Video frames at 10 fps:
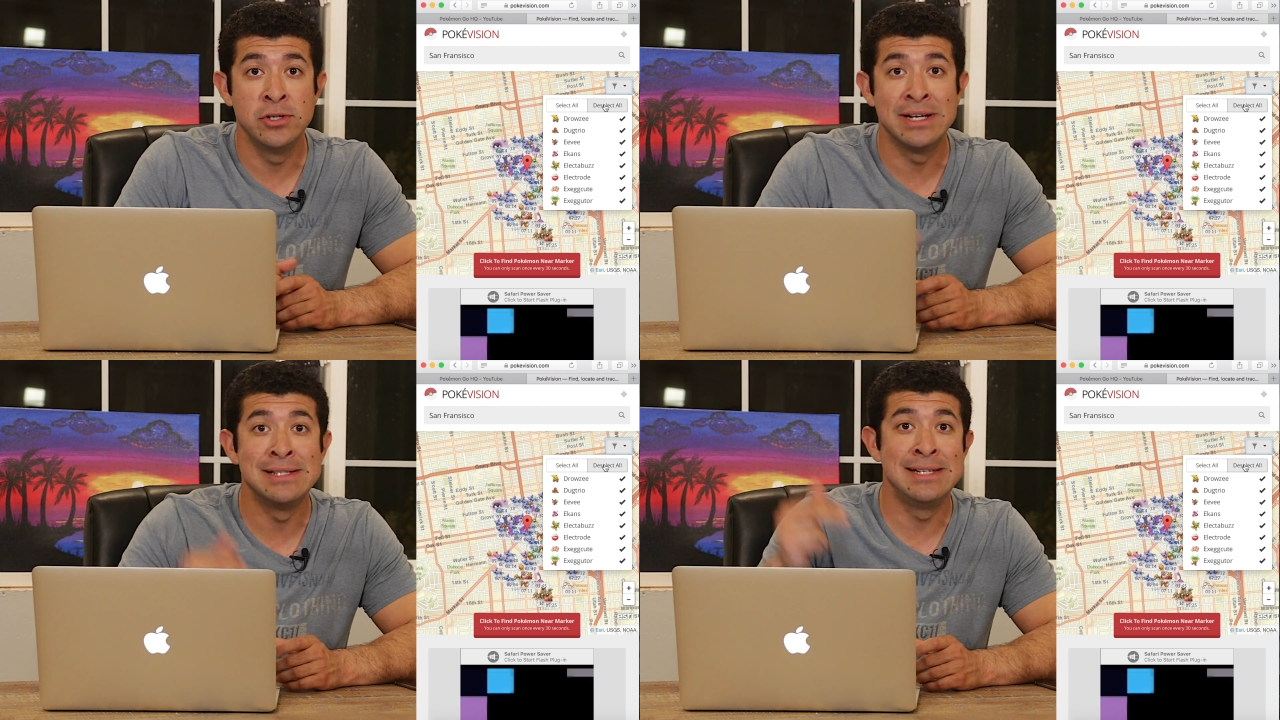
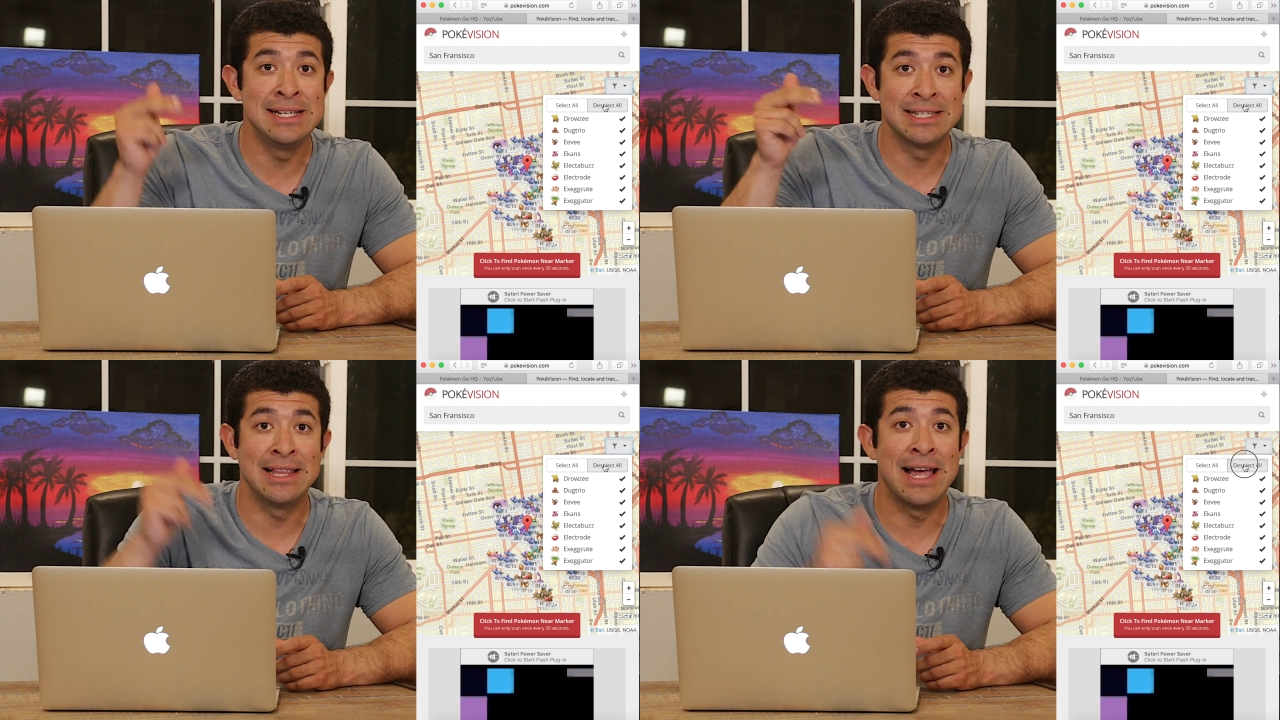you can
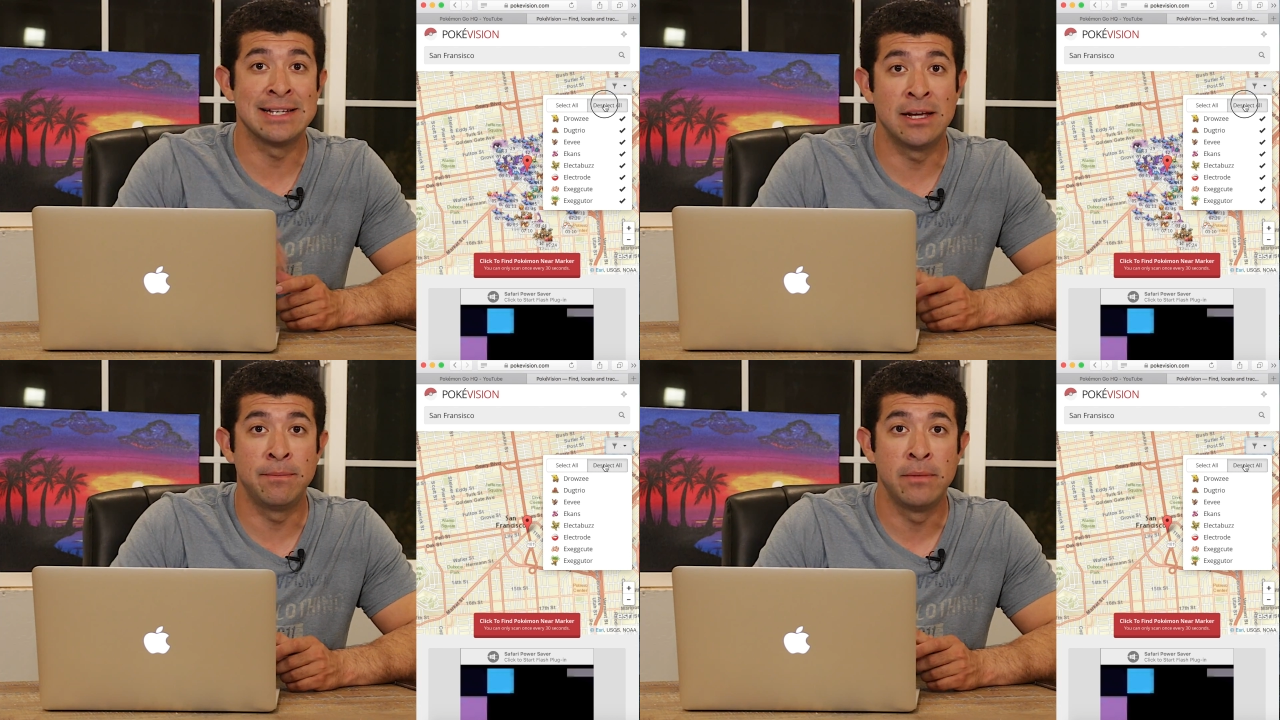deselect
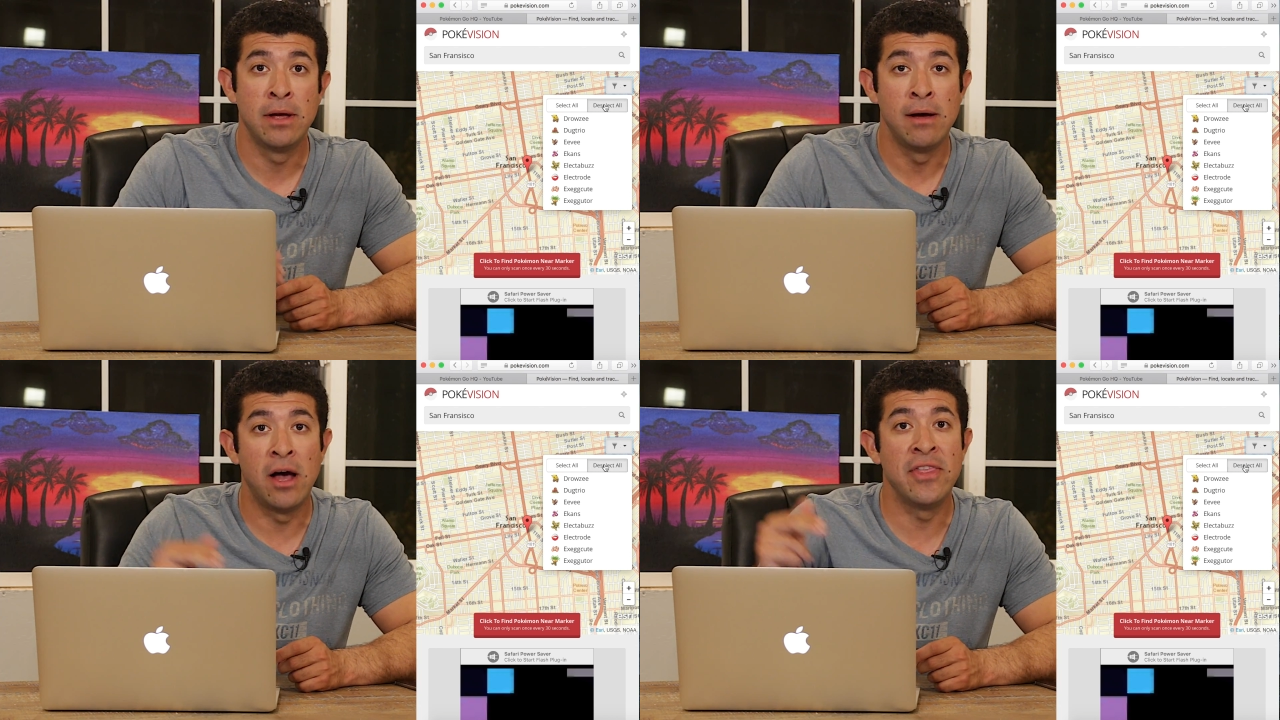them
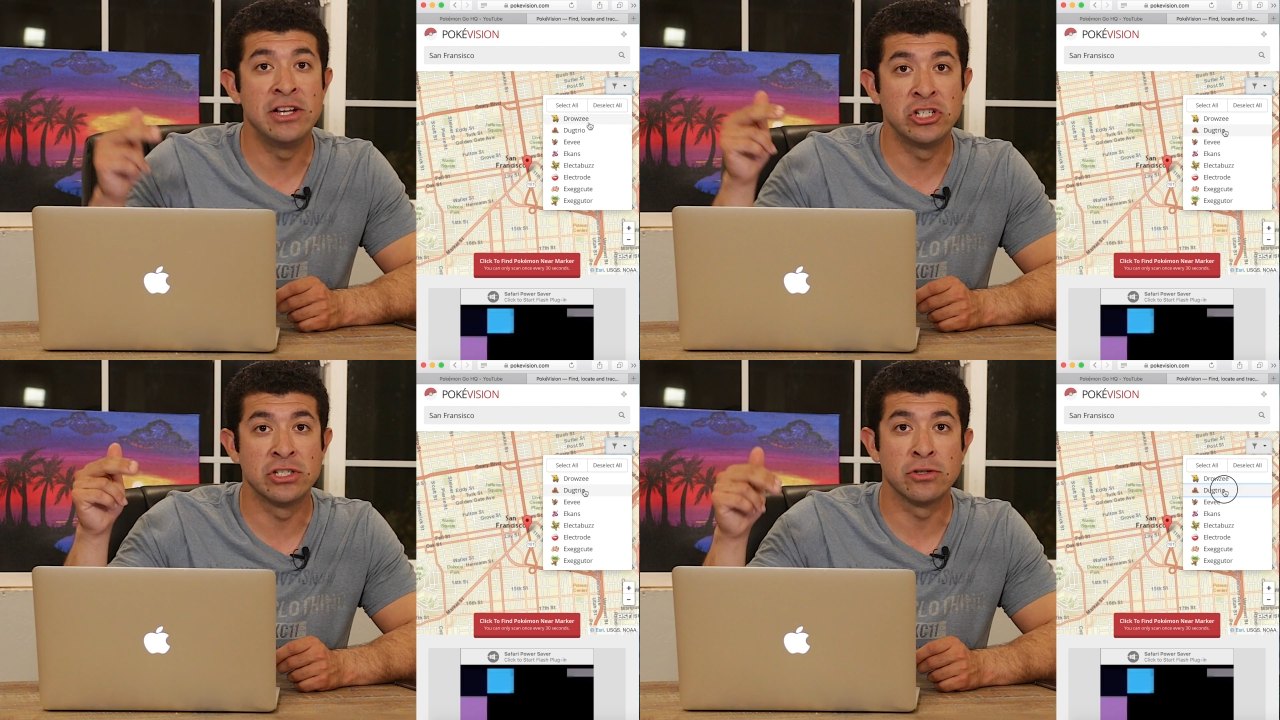and
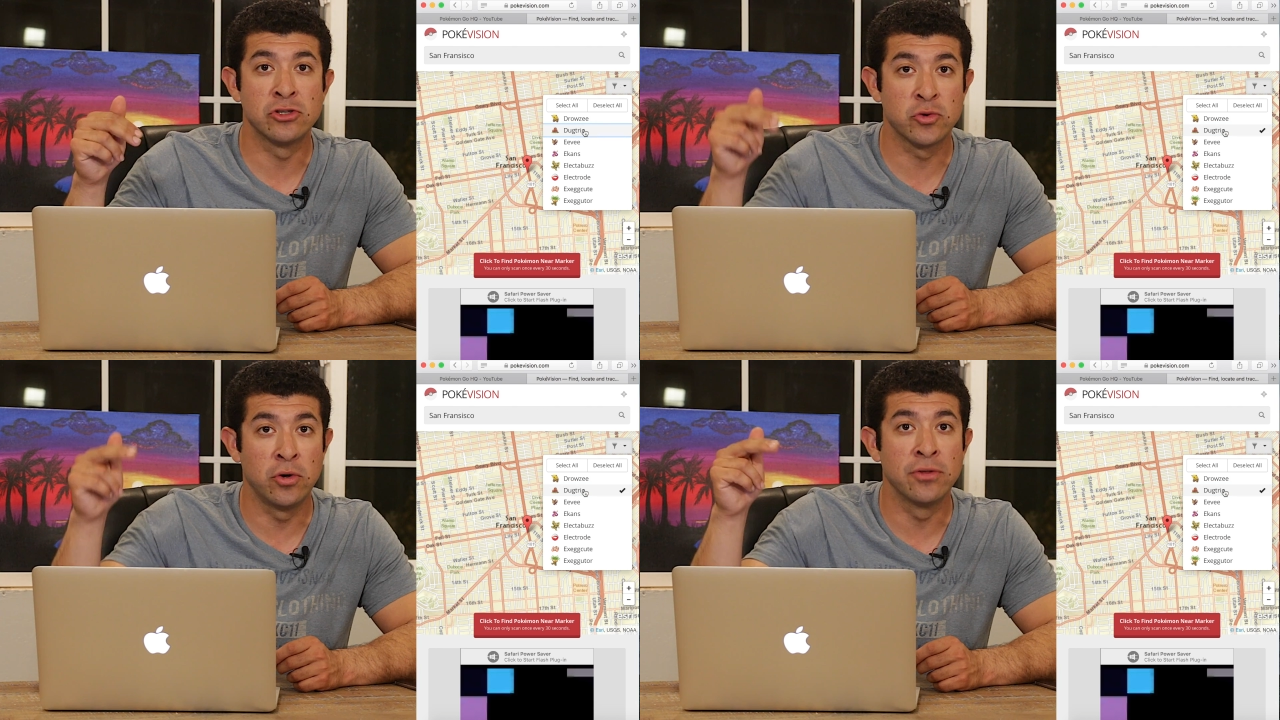then just
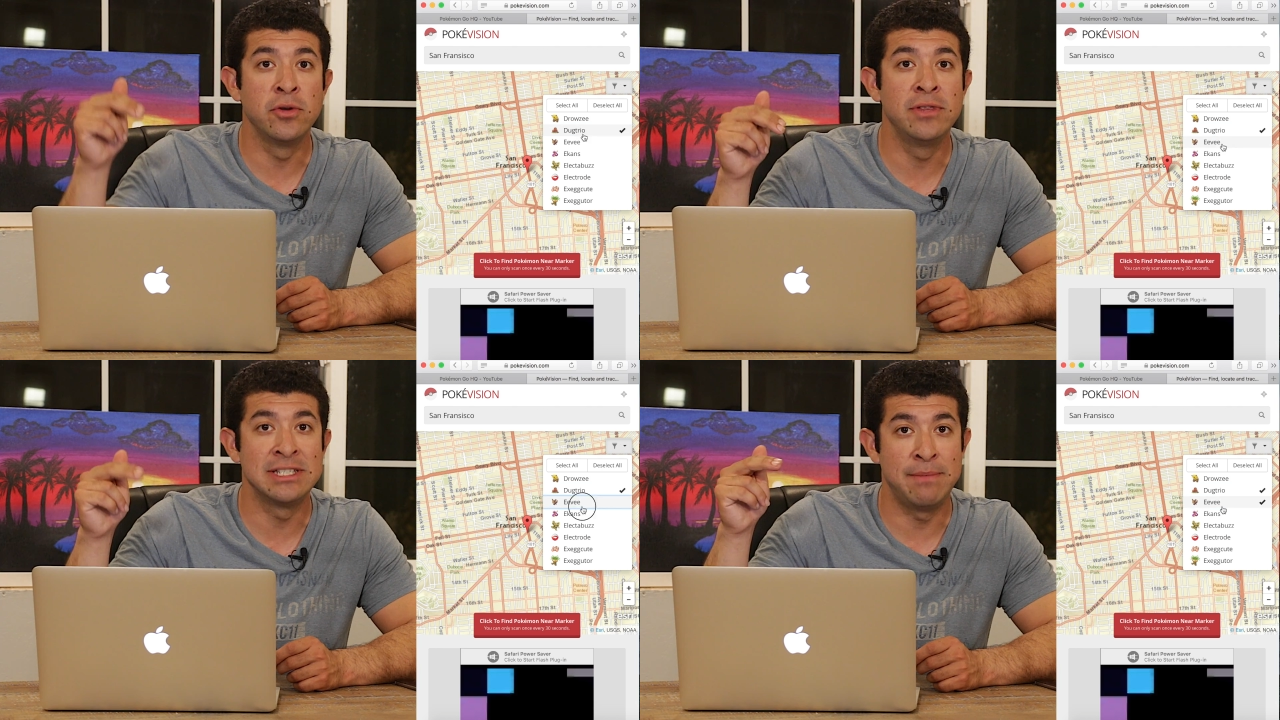scroll
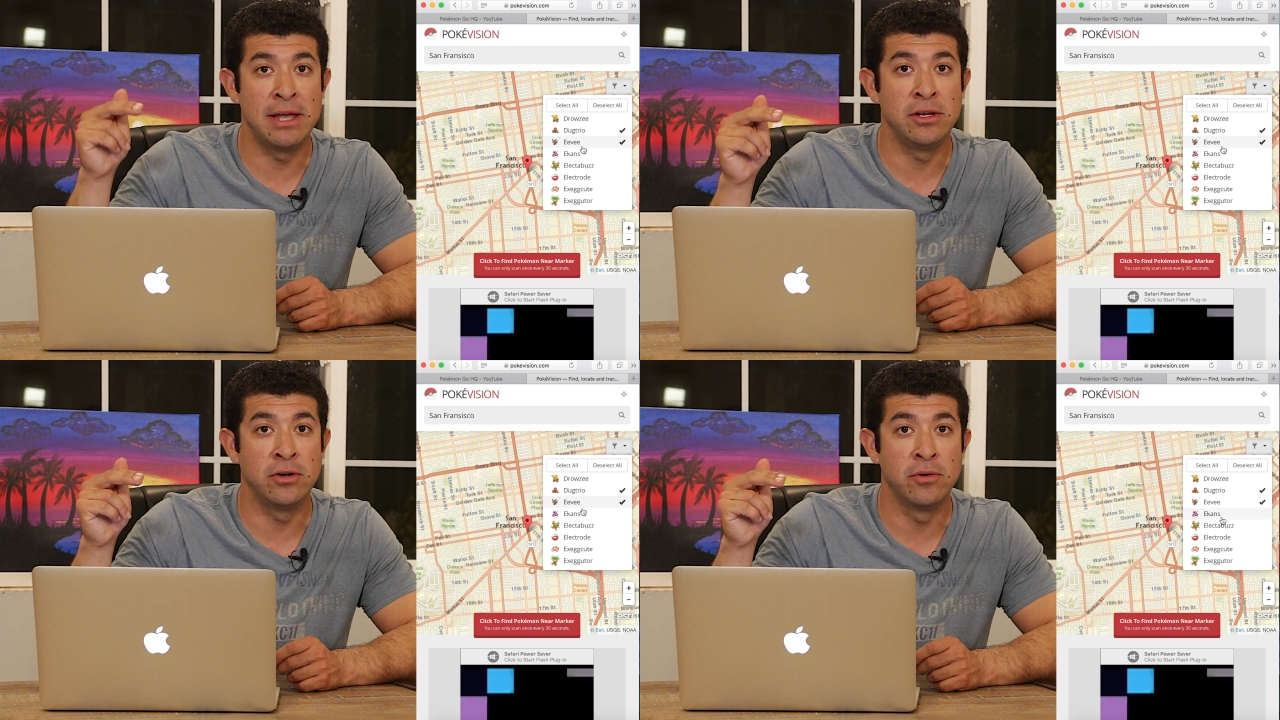through this
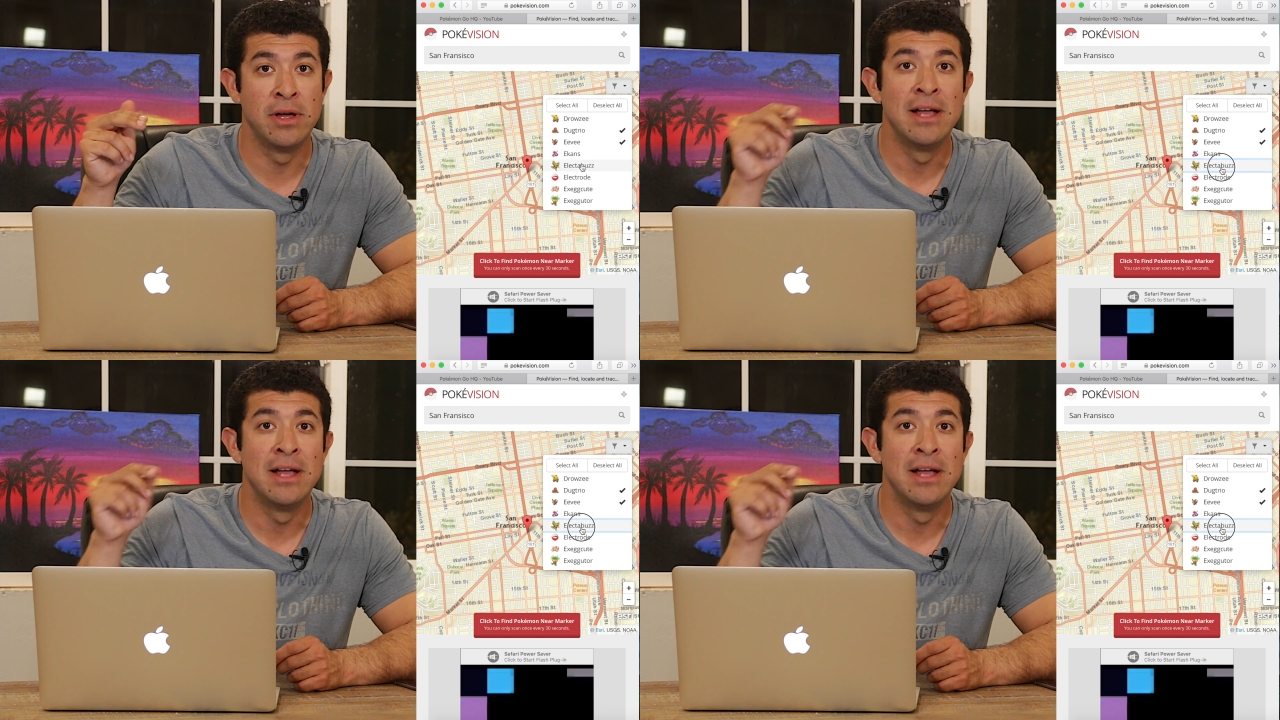menu